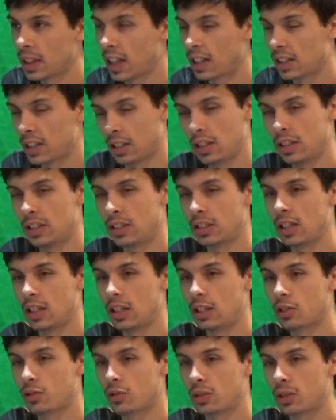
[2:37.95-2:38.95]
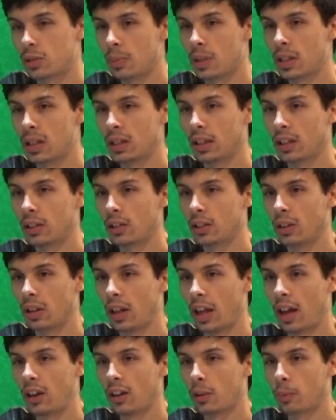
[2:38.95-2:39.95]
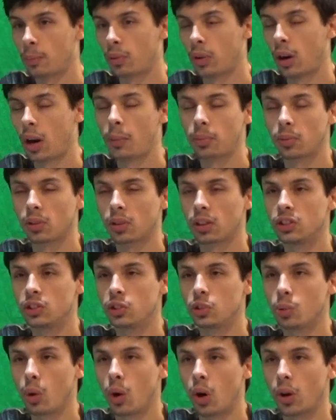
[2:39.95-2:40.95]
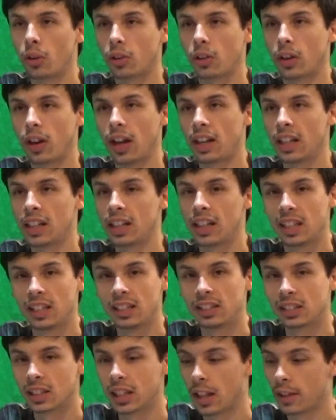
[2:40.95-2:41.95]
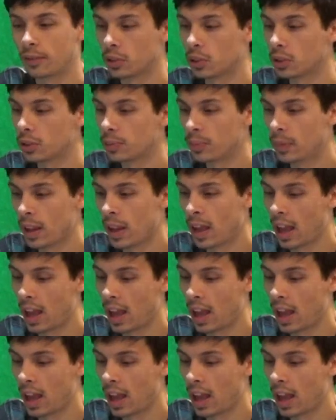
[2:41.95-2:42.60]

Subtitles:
that does interest me a little, how to properly do horror at a kid's level.